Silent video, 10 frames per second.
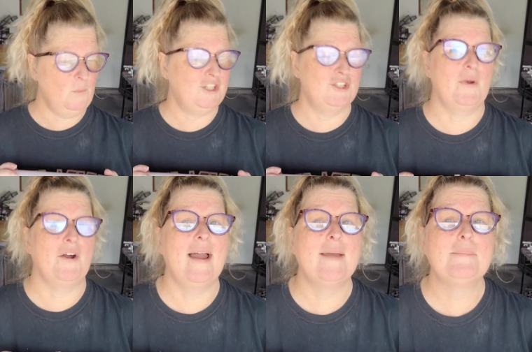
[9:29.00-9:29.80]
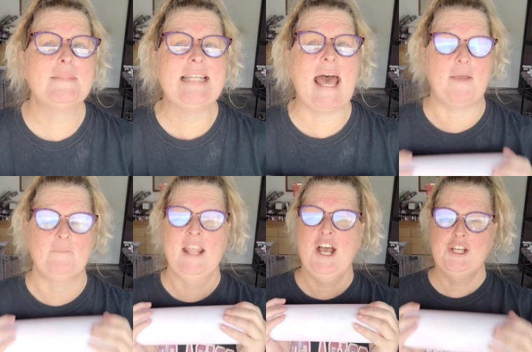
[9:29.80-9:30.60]
which is where I am today.
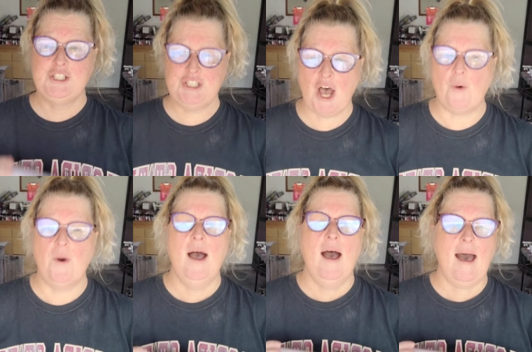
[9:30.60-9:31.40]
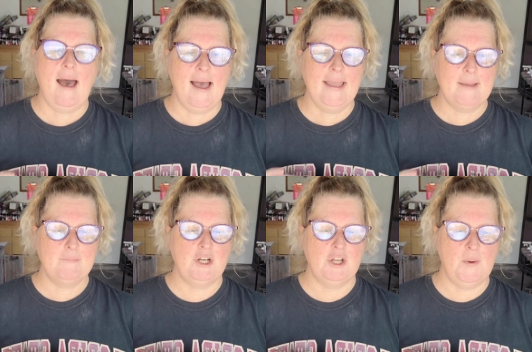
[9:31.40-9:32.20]
So I
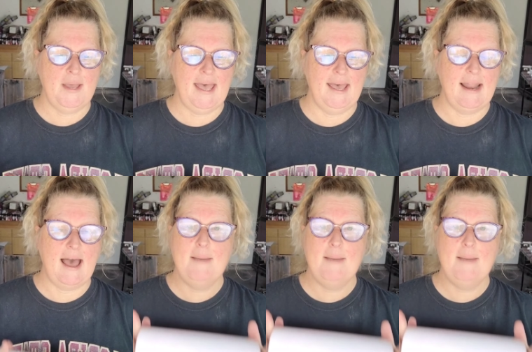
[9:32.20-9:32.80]
am going to go ahead.